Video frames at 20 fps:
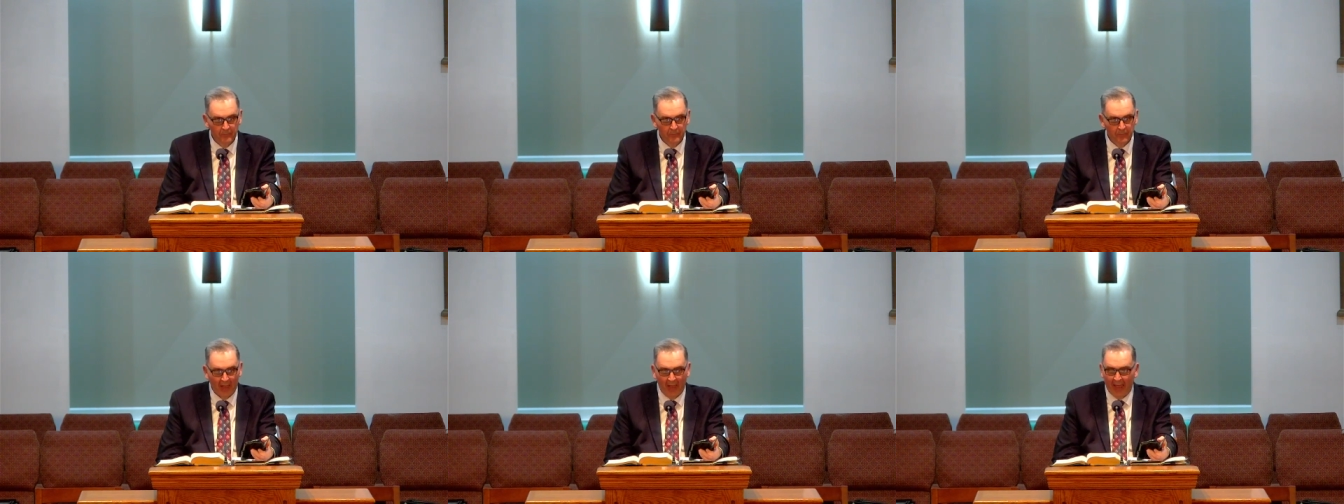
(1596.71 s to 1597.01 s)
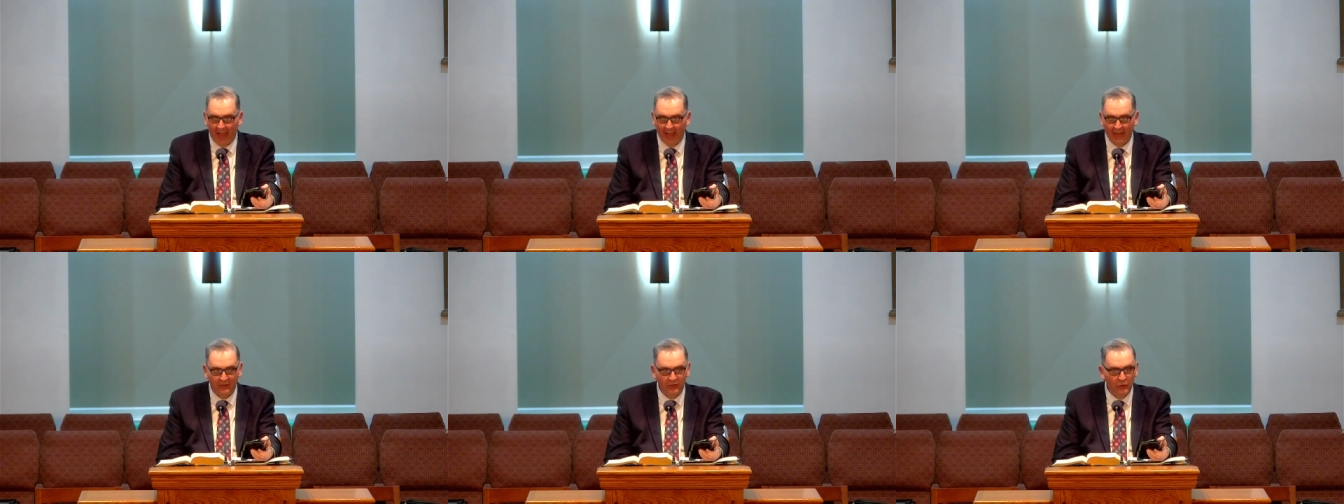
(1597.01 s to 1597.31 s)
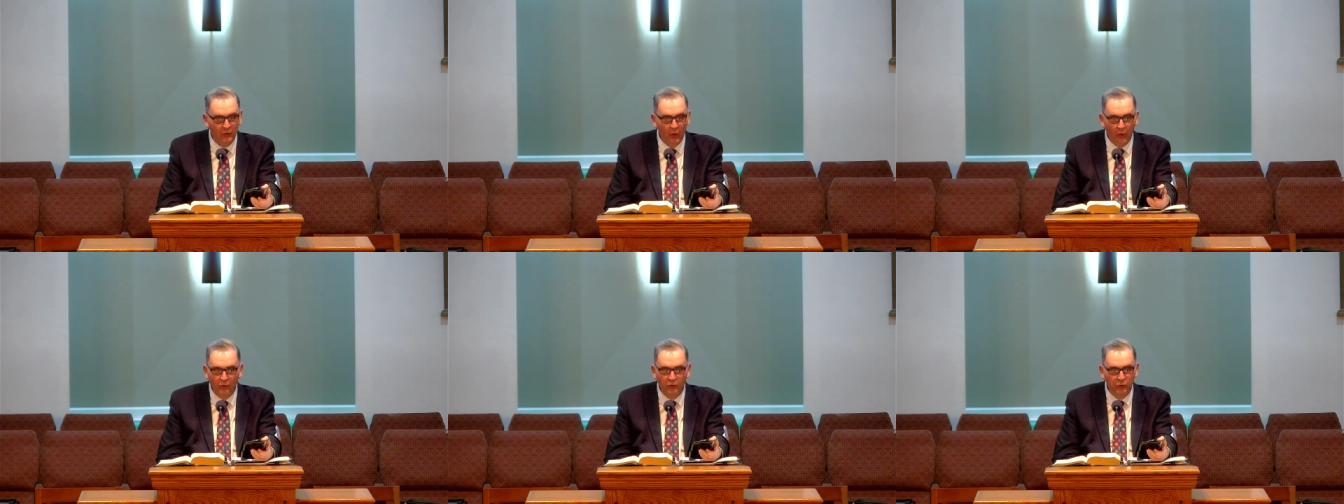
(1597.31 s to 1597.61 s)
I had
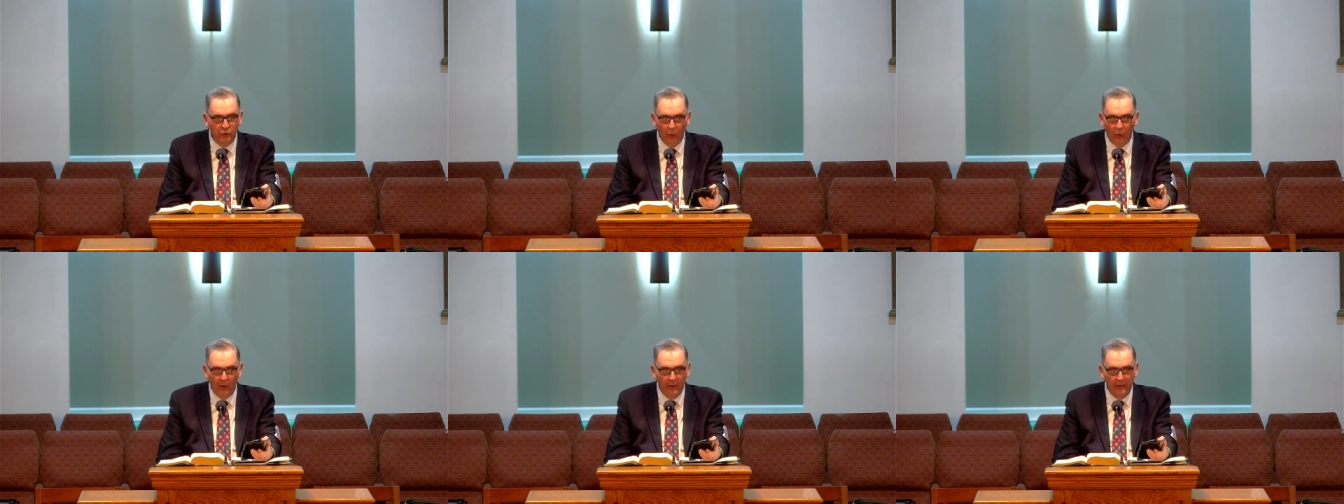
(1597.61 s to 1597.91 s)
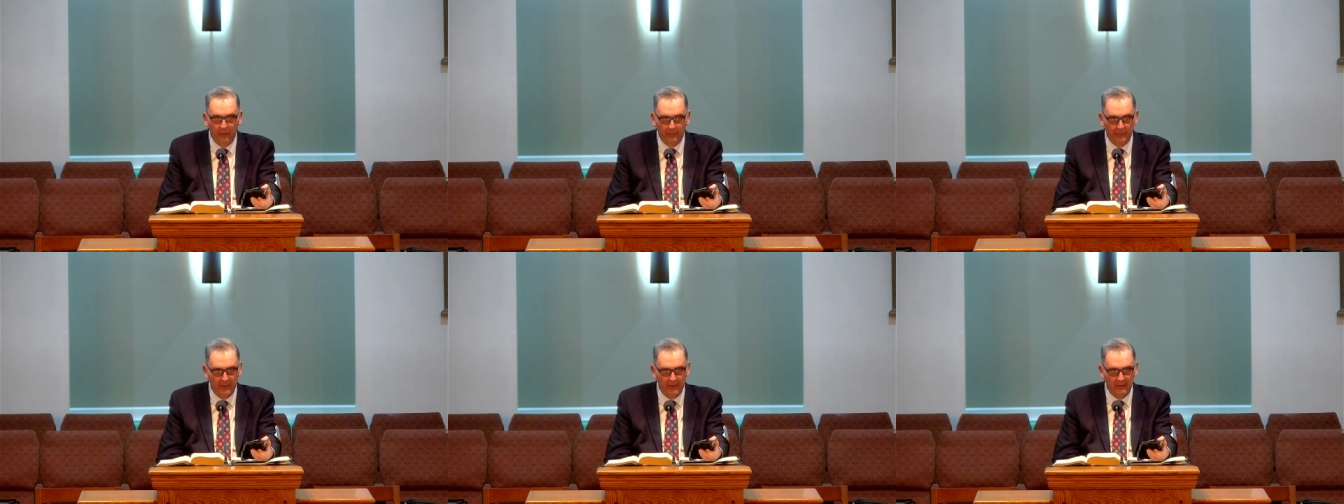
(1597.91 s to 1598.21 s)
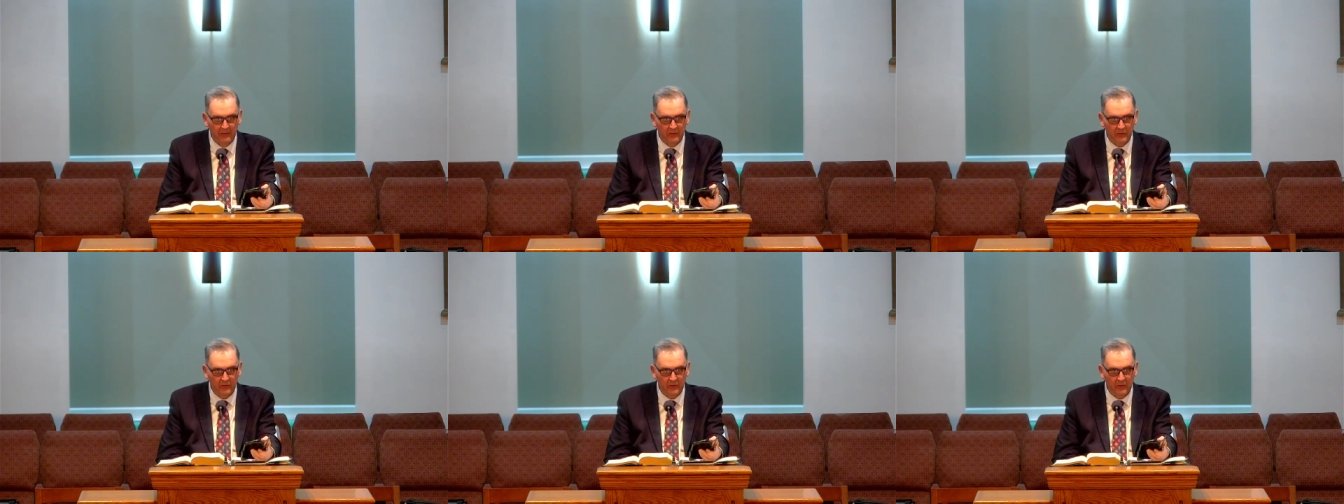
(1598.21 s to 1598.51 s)
no joy or
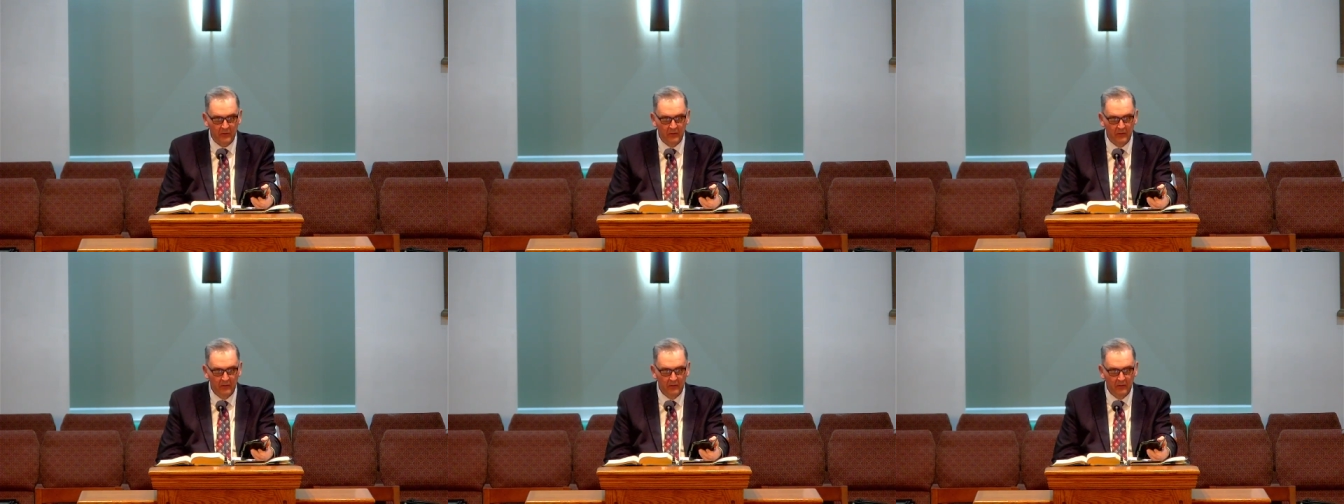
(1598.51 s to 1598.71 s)
peace.